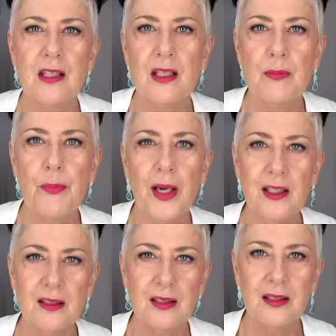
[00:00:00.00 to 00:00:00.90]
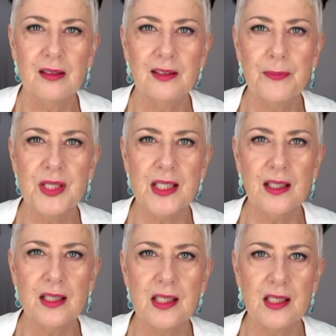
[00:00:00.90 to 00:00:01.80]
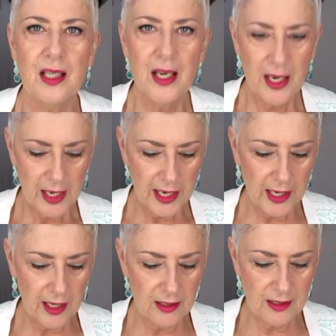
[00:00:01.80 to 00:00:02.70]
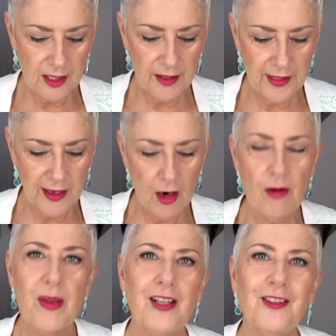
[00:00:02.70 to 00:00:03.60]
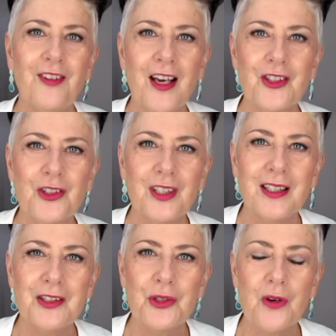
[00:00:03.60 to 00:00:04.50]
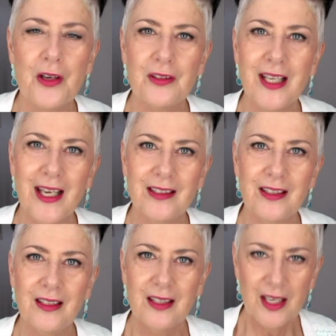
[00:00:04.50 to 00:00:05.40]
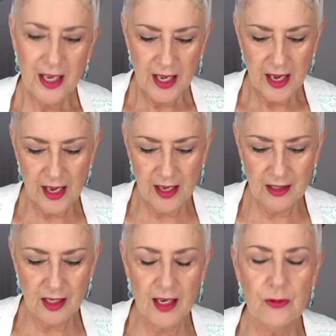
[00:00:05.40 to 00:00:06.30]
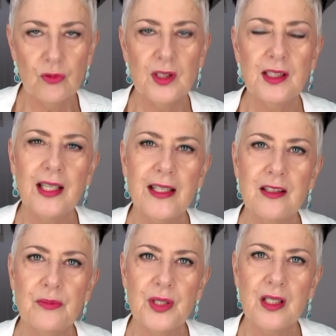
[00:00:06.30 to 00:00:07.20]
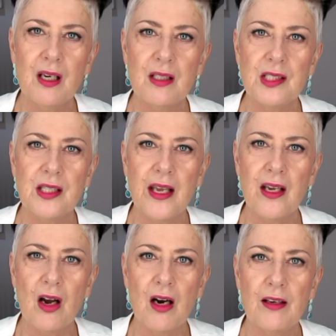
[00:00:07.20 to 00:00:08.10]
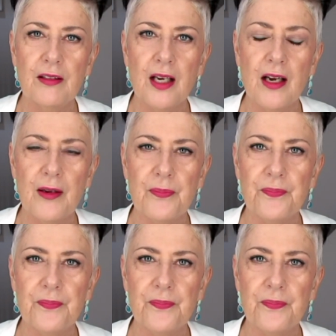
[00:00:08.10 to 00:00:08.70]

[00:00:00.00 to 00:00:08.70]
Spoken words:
the Bite lipsticks, and they are manufactured in Toronto, Canada, and I really like them because they are